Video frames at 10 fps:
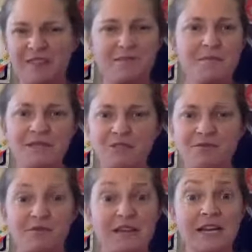of a mental
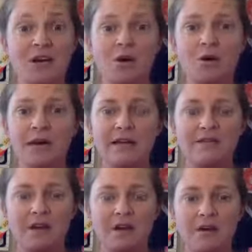video
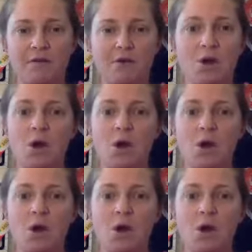even of